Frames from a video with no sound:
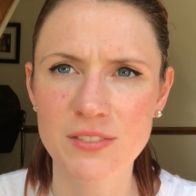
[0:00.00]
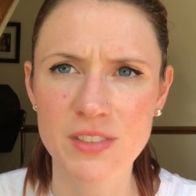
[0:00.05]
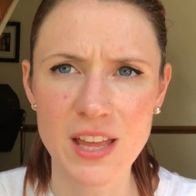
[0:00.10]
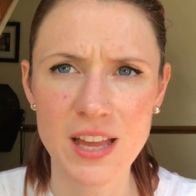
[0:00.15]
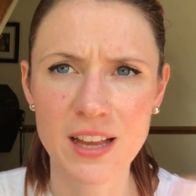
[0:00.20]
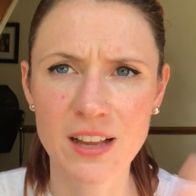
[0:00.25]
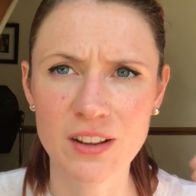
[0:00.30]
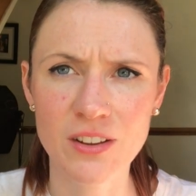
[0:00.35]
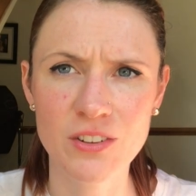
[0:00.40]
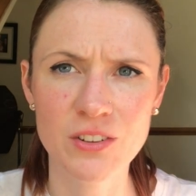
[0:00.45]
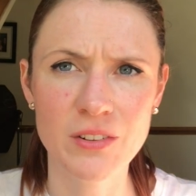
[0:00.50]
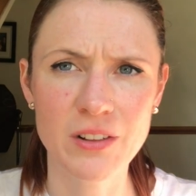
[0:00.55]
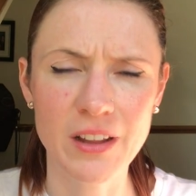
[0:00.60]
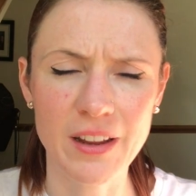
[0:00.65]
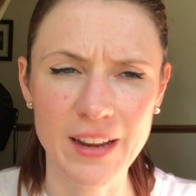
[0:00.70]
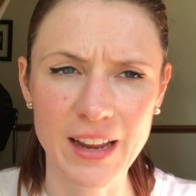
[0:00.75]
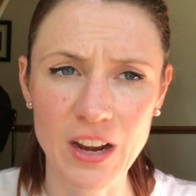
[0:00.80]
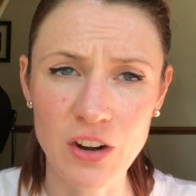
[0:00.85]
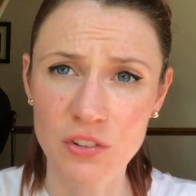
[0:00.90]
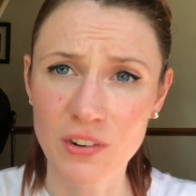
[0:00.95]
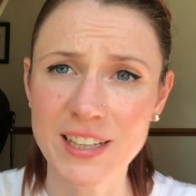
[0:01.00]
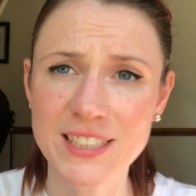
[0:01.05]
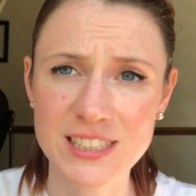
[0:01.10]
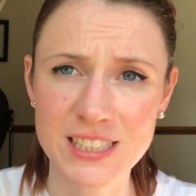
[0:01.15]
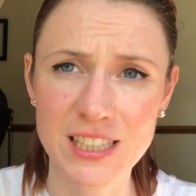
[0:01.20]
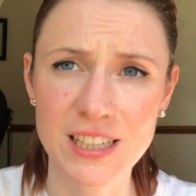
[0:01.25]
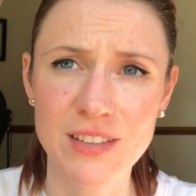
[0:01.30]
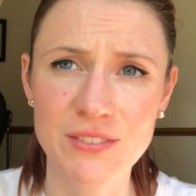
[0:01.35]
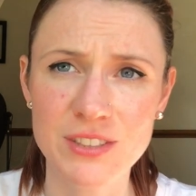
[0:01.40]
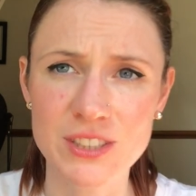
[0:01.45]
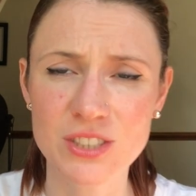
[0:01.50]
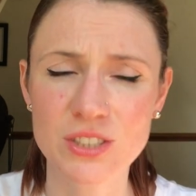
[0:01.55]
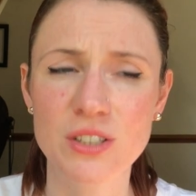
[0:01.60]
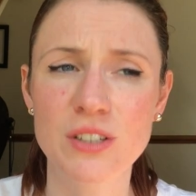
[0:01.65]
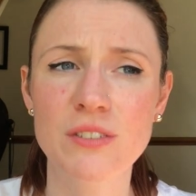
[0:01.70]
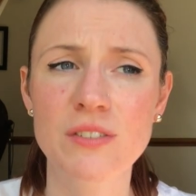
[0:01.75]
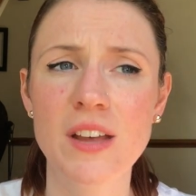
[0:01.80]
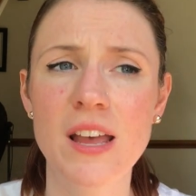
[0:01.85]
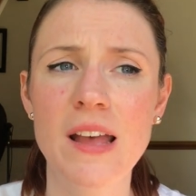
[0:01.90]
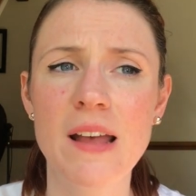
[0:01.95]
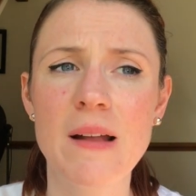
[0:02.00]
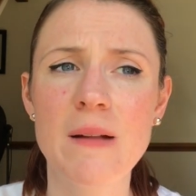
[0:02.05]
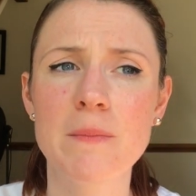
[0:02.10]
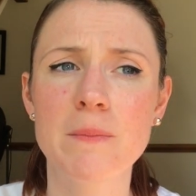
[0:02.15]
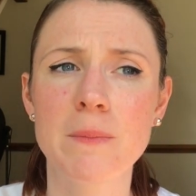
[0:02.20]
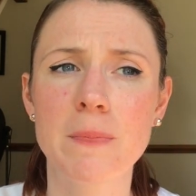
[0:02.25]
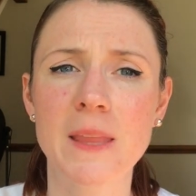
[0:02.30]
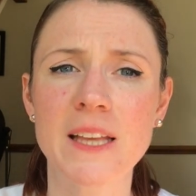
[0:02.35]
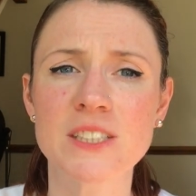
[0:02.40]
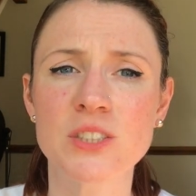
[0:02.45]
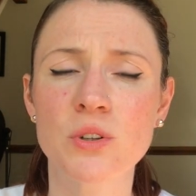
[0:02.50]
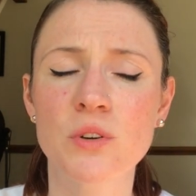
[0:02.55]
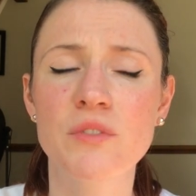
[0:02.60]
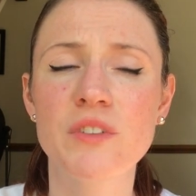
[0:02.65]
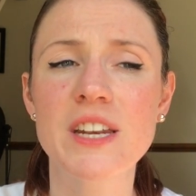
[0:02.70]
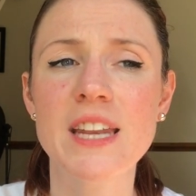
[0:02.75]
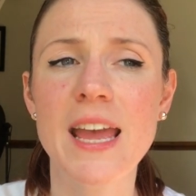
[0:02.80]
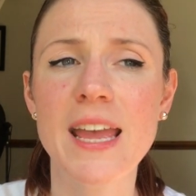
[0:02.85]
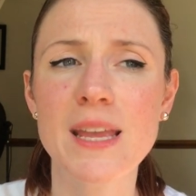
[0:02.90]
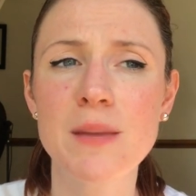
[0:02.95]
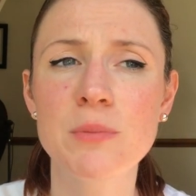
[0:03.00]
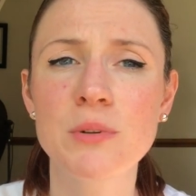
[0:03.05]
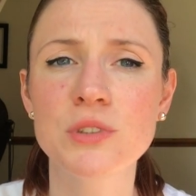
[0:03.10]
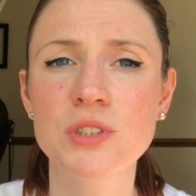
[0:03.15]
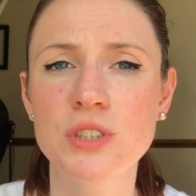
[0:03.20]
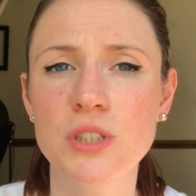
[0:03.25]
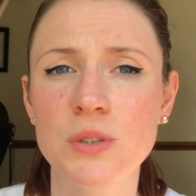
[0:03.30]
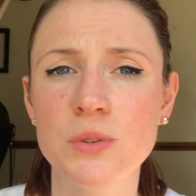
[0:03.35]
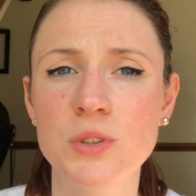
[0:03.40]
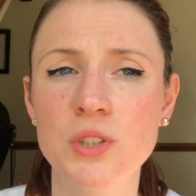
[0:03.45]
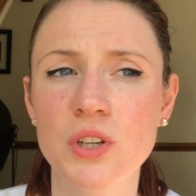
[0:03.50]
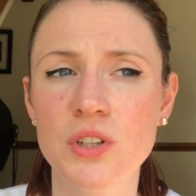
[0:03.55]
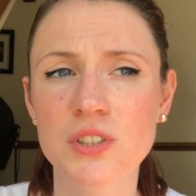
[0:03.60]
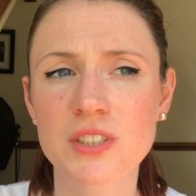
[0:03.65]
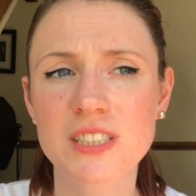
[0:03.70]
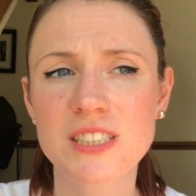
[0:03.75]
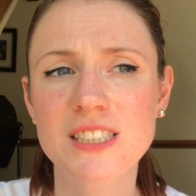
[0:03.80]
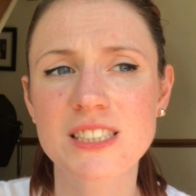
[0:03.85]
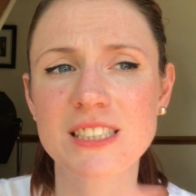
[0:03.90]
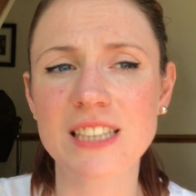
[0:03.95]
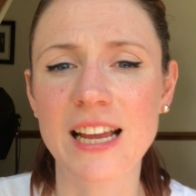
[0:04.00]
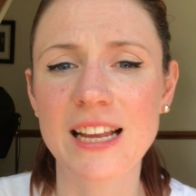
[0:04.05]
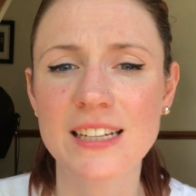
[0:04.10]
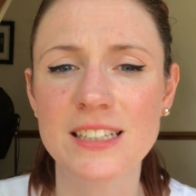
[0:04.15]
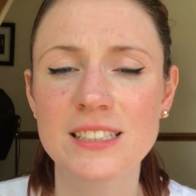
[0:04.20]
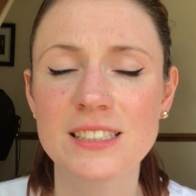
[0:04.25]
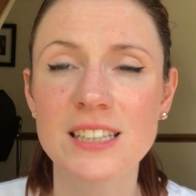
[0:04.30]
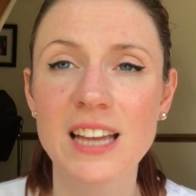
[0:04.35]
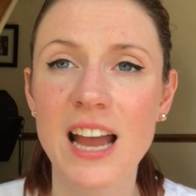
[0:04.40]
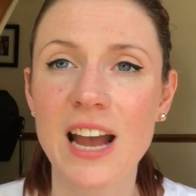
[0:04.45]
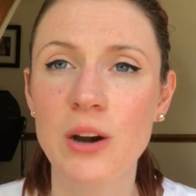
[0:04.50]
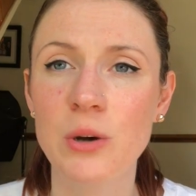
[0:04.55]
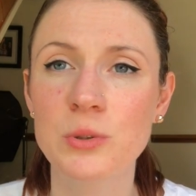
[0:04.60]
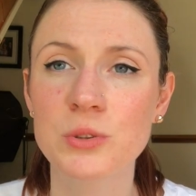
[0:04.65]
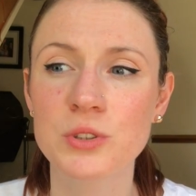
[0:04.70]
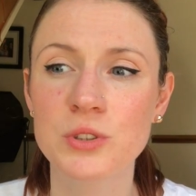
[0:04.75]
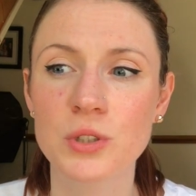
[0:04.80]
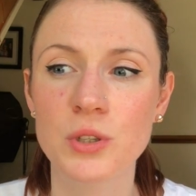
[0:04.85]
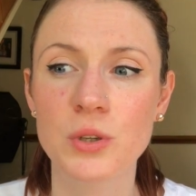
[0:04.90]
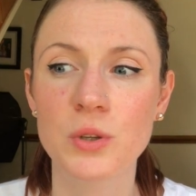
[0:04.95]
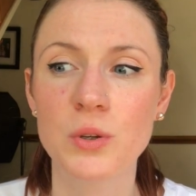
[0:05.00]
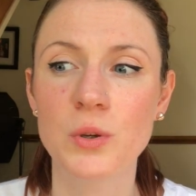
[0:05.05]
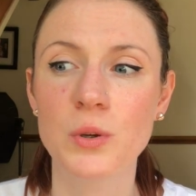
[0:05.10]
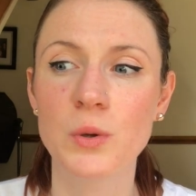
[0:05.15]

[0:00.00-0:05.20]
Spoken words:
If they're like aggressive and stuff, it sort of enables you to understand how to